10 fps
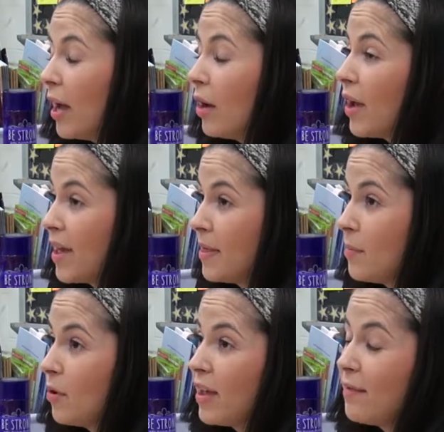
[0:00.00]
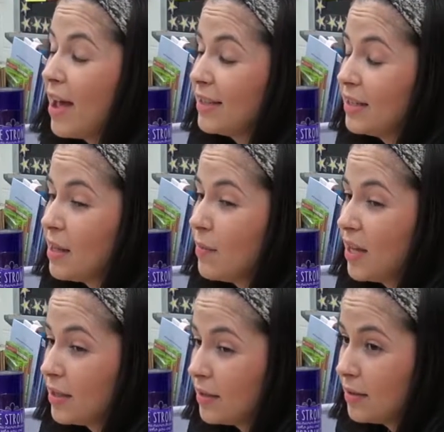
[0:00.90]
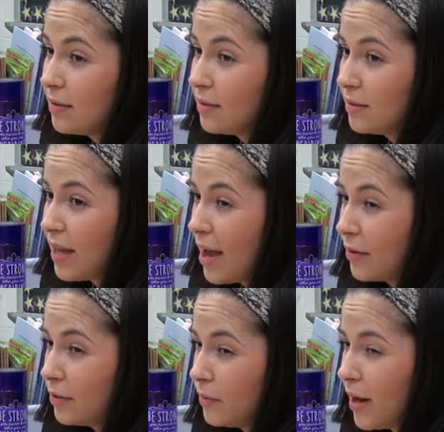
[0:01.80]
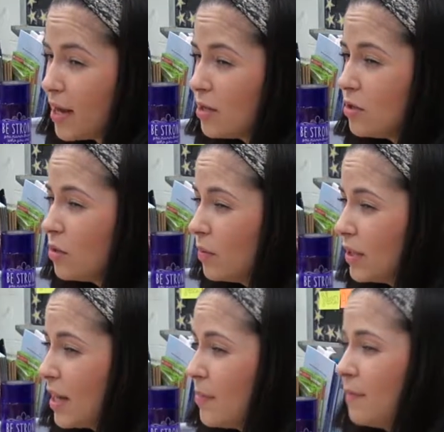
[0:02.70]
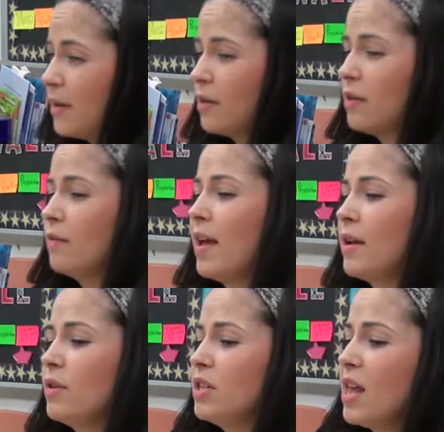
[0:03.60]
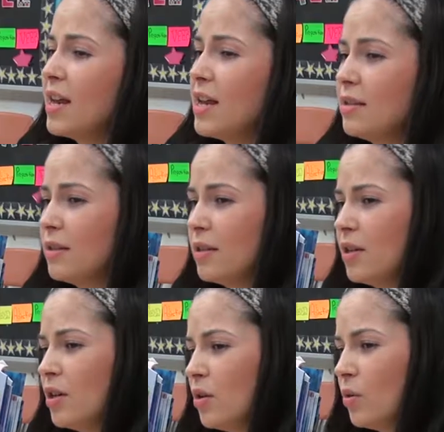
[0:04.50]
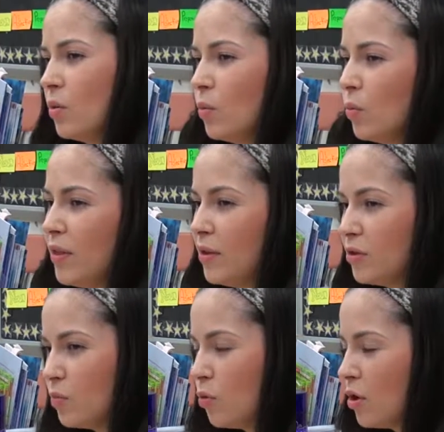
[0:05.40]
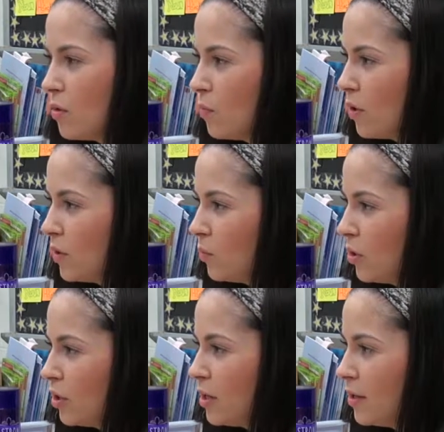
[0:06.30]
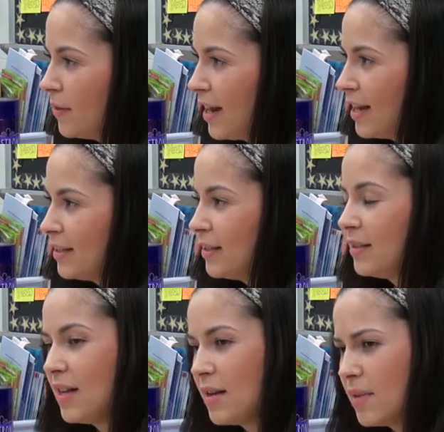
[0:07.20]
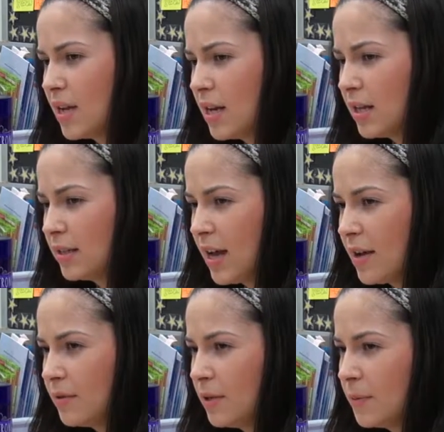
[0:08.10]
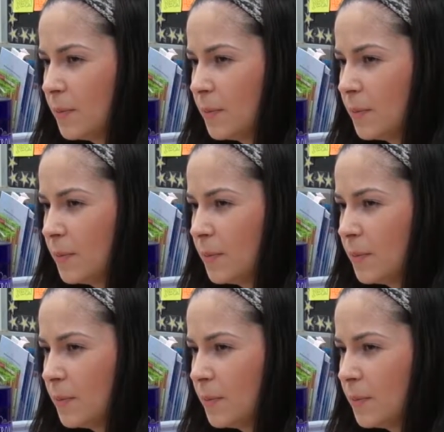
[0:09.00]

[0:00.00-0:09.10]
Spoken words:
Okay, they both have S and they make this sound, right? Do you know what type of figurative language that is? When there's more than one word that has the same beginning sound?